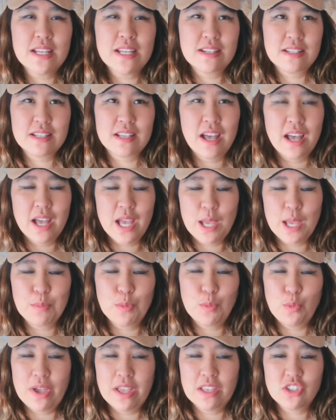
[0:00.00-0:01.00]
at a
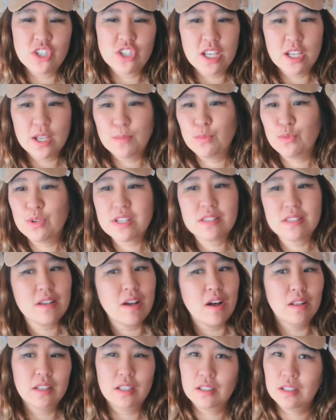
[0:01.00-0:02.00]
time when Jacob was
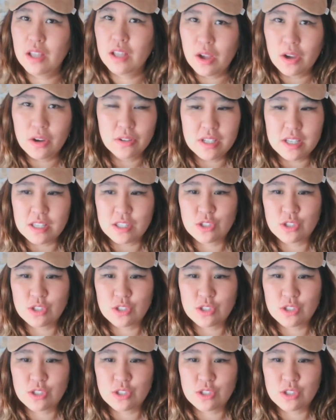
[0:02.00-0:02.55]
all alone,